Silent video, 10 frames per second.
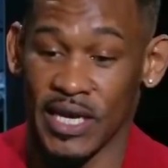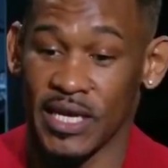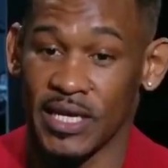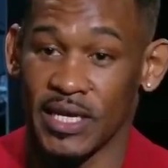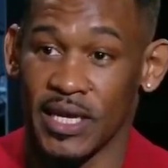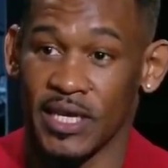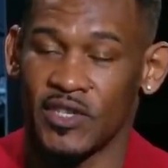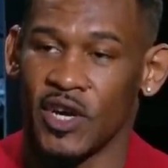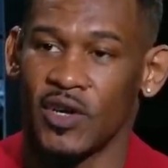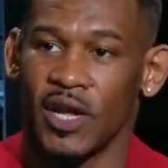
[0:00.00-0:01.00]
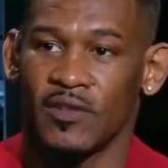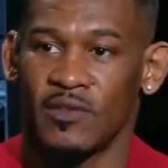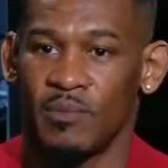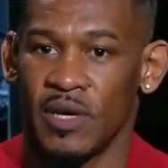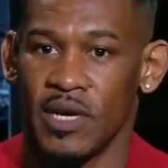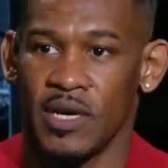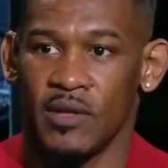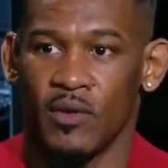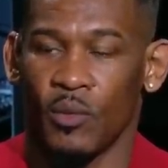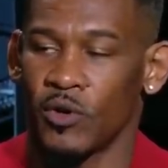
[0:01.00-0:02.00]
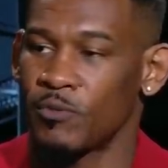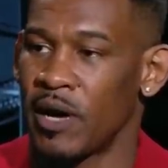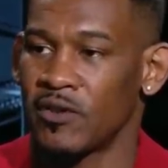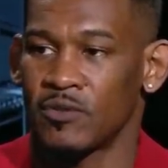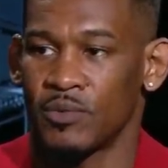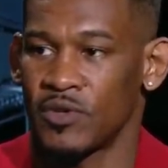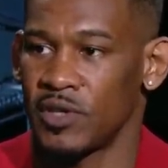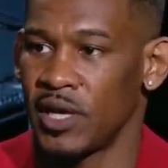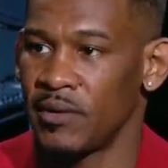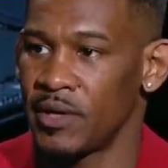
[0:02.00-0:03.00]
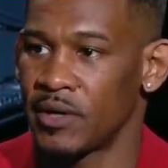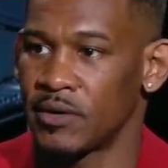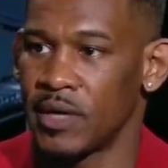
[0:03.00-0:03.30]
it, it turned out to be the worst possible scenario.